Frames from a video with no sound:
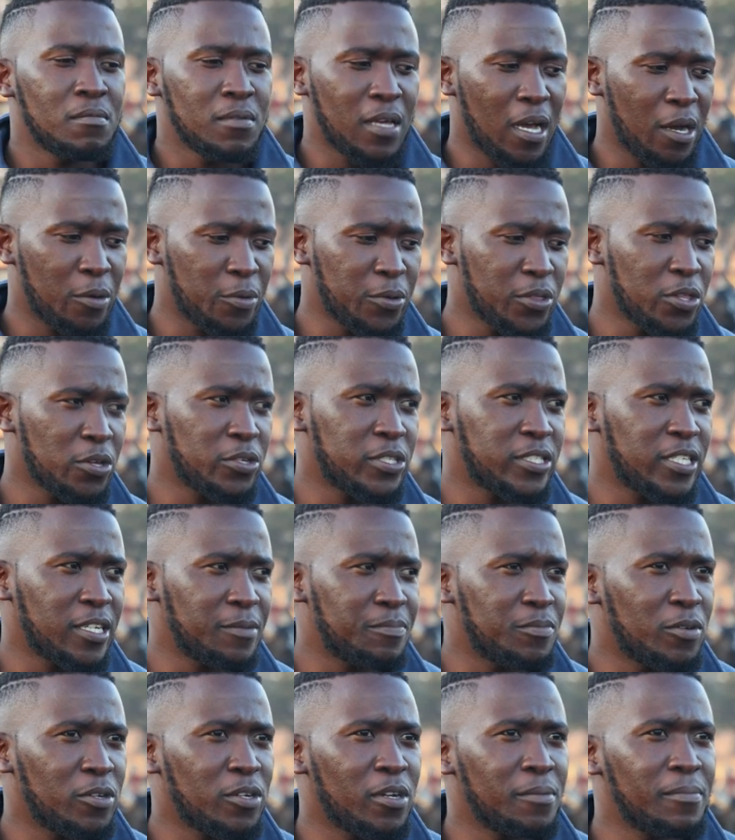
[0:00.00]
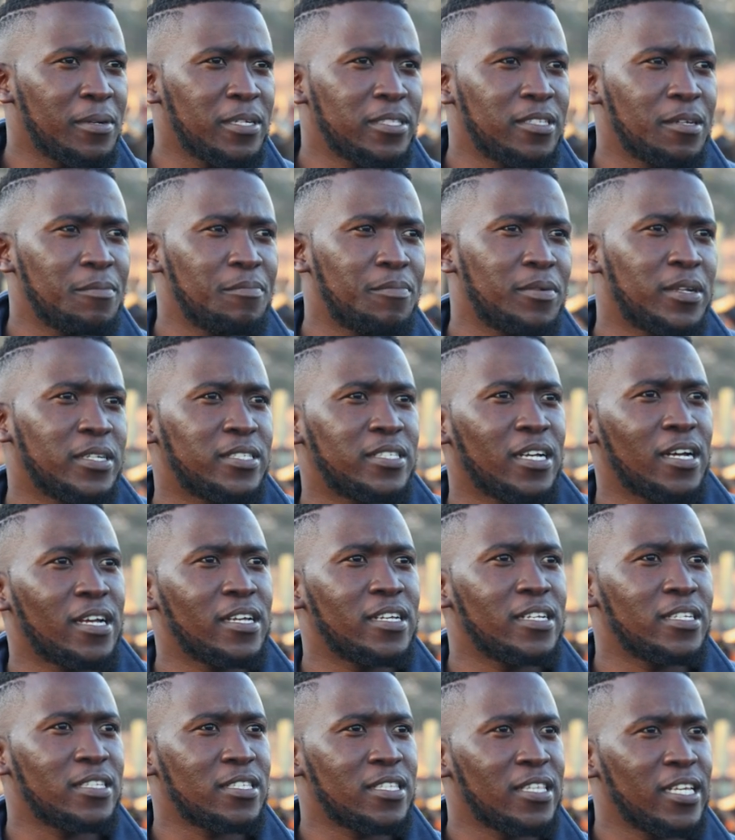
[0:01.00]
yeah with your sheep your normal temperature
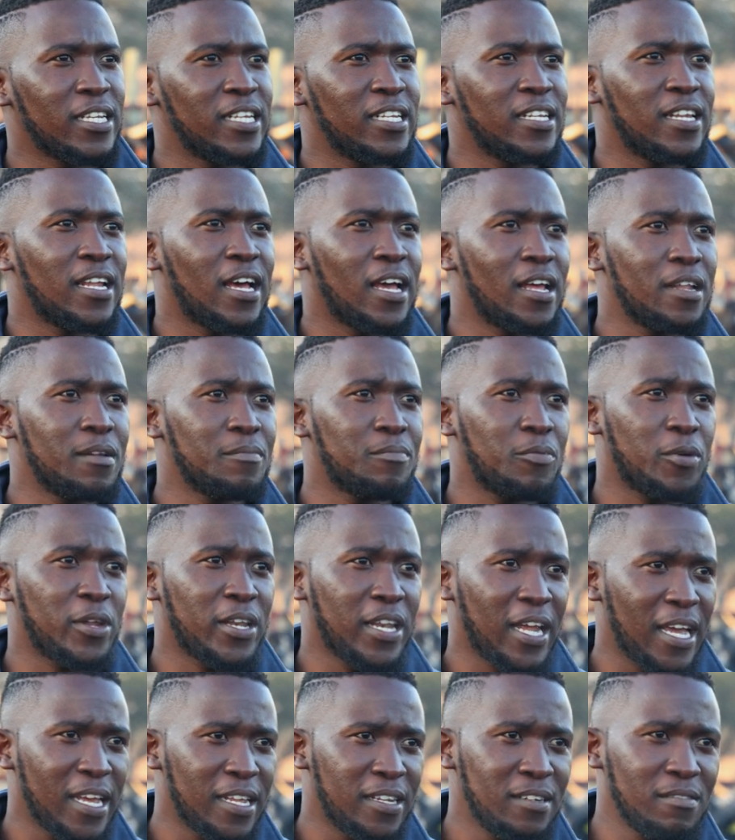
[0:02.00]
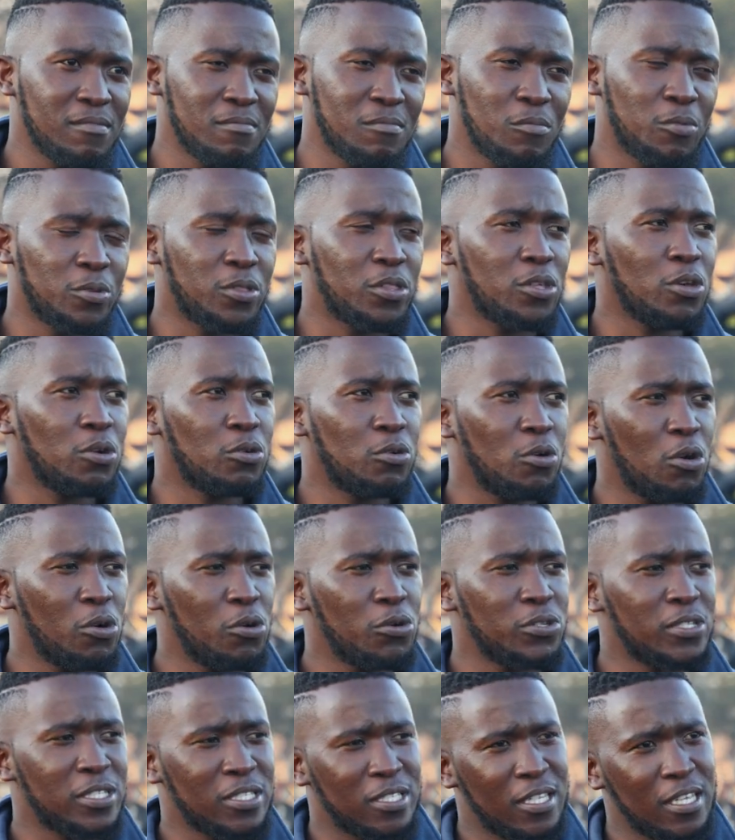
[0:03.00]
is 39.9 with your
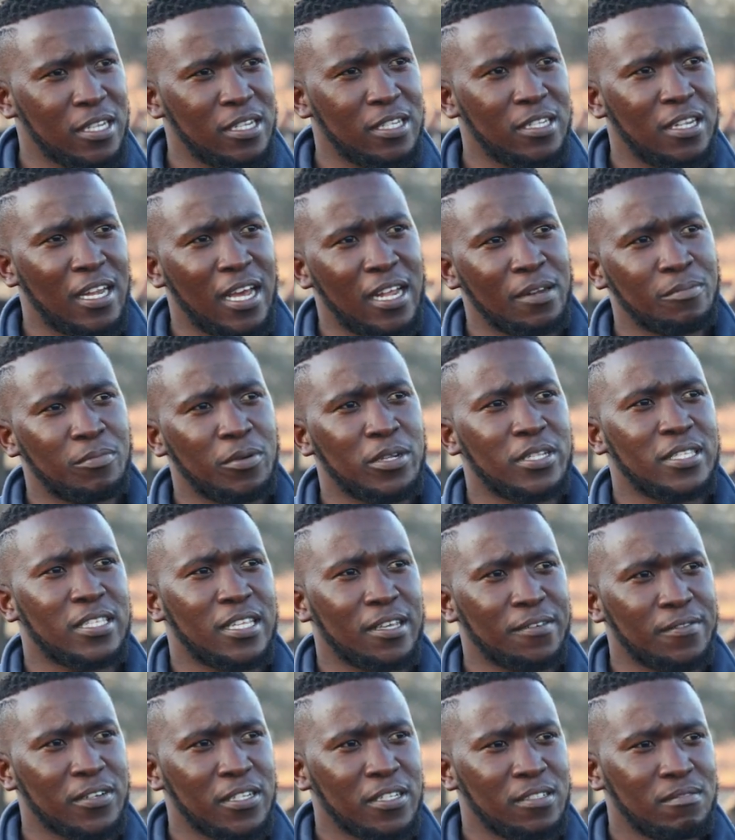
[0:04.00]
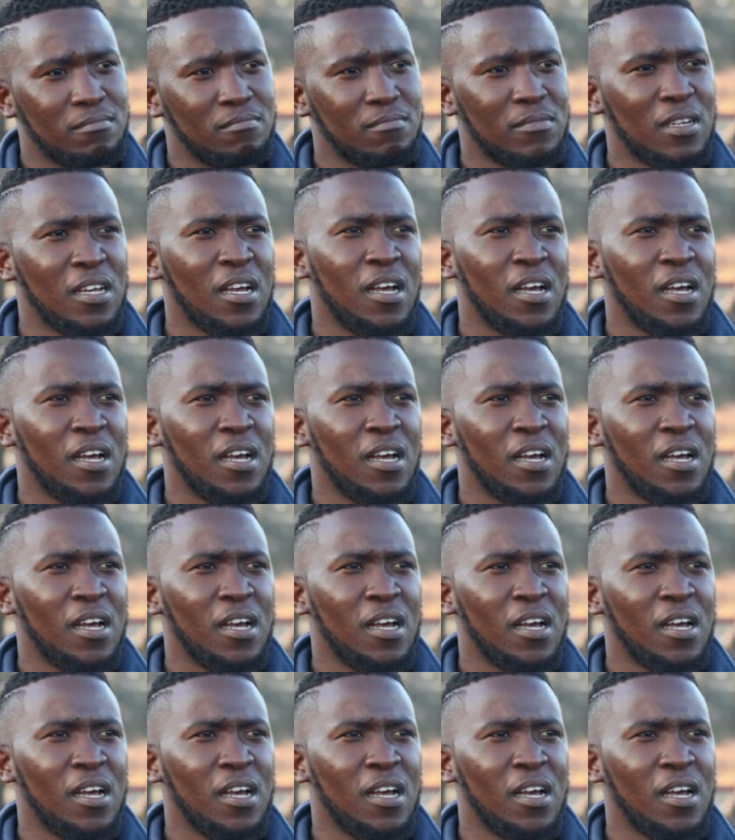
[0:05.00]
goat it's 39.7